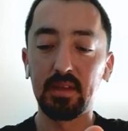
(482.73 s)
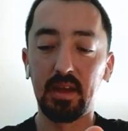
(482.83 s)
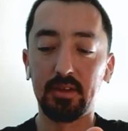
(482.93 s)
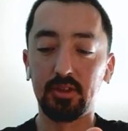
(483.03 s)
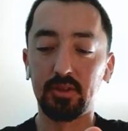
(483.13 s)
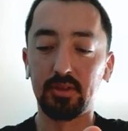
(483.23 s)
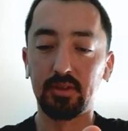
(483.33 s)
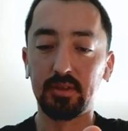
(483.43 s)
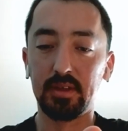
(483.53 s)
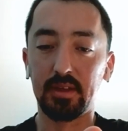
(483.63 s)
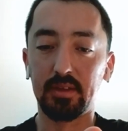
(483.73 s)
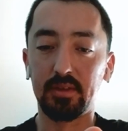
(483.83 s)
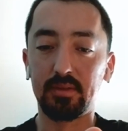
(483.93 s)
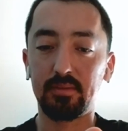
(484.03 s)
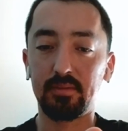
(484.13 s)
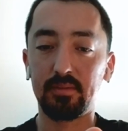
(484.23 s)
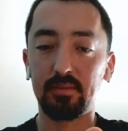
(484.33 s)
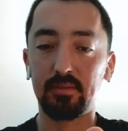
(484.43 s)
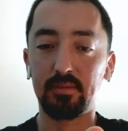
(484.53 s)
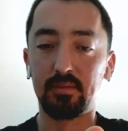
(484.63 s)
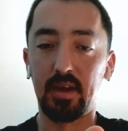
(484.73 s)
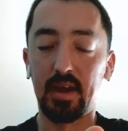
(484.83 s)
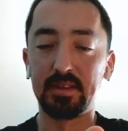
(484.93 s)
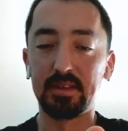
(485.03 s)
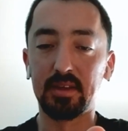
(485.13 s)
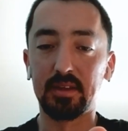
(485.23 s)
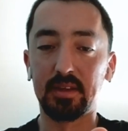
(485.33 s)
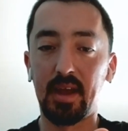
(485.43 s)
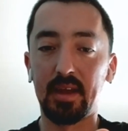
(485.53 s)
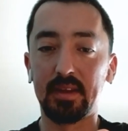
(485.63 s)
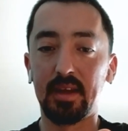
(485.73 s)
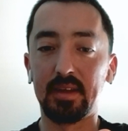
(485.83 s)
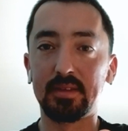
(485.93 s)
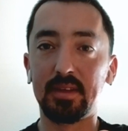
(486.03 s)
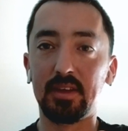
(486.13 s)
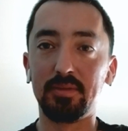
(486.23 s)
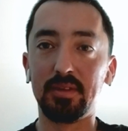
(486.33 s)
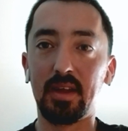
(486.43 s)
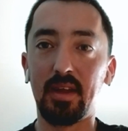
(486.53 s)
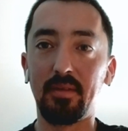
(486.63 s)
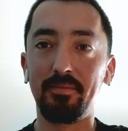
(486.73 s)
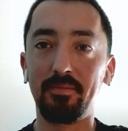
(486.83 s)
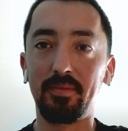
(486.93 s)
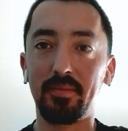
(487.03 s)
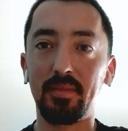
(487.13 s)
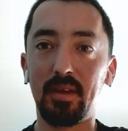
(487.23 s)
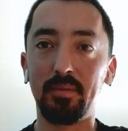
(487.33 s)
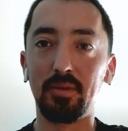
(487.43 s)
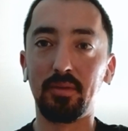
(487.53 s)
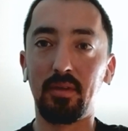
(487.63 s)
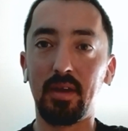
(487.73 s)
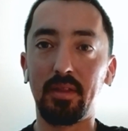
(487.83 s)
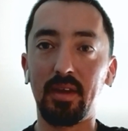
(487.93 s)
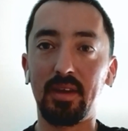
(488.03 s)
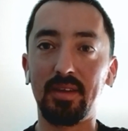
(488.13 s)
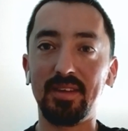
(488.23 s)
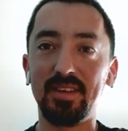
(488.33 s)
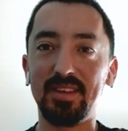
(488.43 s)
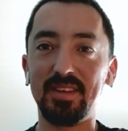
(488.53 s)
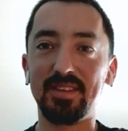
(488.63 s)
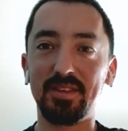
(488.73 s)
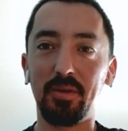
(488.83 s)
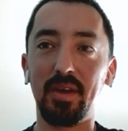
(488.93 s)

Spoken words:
it's the icing on the cake that tells me that I'm doing the right thing. So